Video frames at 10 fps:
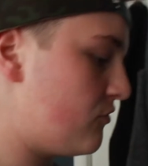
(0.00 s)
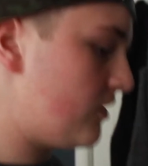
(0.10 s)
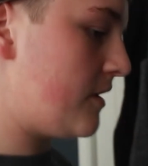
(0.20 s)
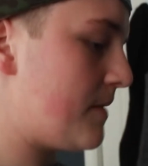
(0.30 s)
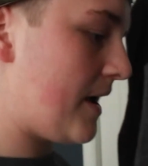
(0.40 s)

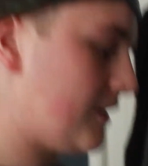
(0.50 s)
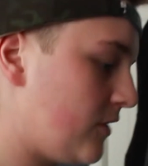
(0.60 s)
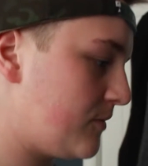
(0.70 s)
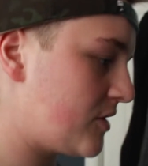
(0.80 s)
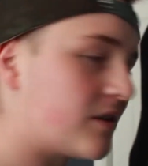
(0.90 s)
really bad,
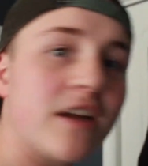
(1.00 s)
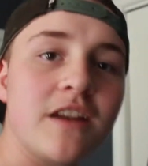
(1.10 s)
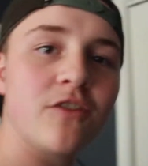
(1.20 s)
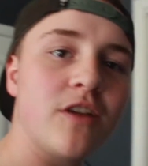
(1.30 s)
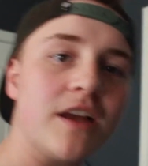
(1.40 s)
so I'm just
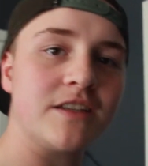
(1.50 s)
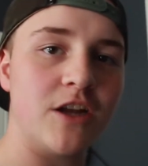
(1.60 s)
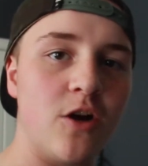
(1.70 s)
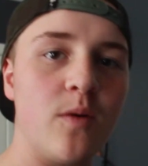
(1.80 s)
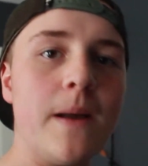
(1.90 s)
letting you guys
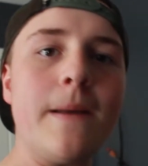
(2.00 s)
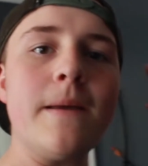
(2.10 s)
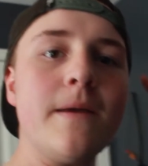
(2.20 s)
know